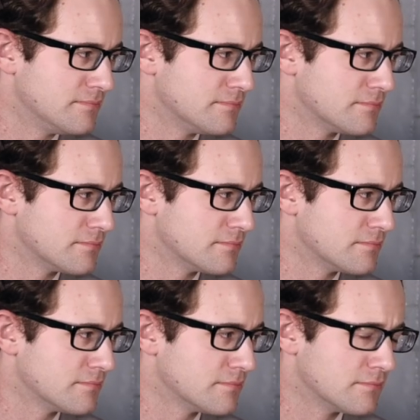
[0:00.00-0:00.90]

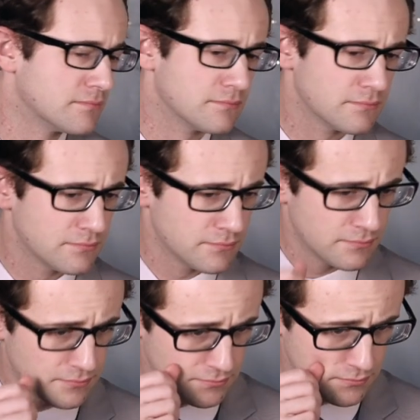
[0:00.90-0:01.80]

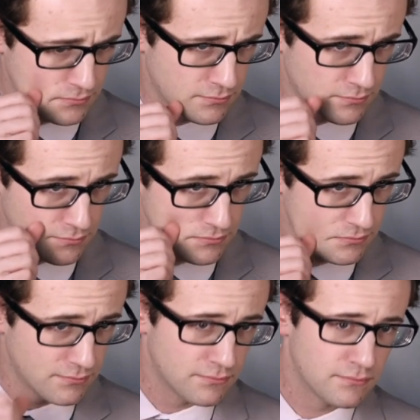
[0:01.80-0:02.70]

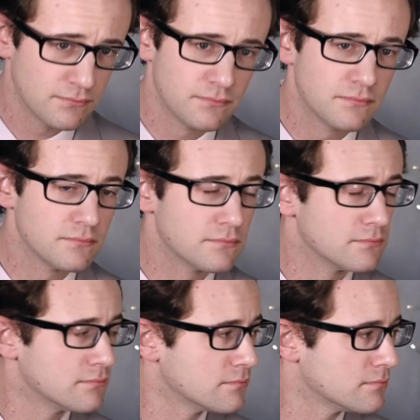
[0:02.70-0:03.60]

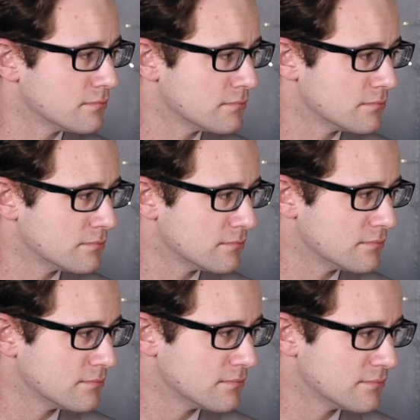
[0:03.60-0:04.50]

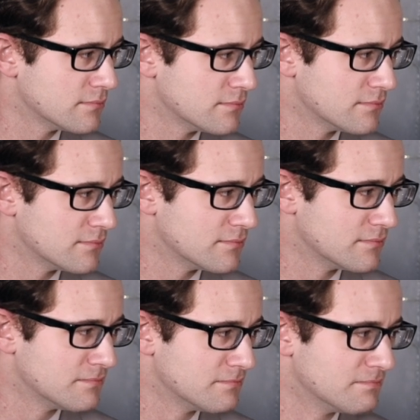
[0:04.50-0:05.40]

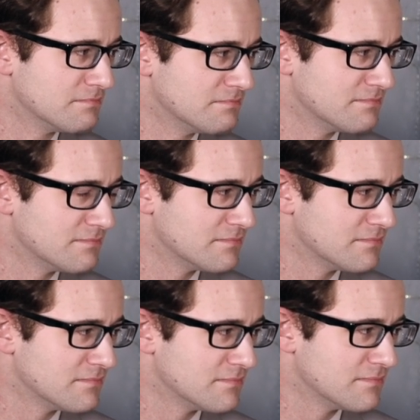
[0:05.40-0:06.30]

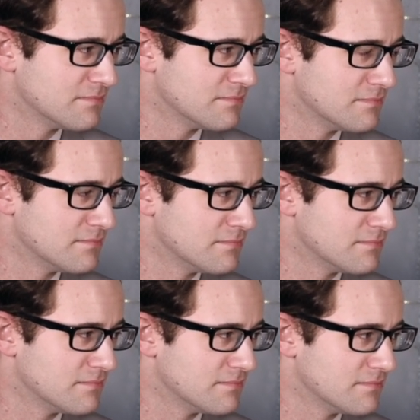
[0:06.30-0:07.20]

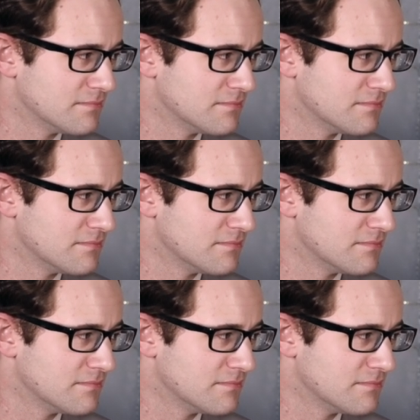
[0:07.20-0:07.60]
This person isn't speaking.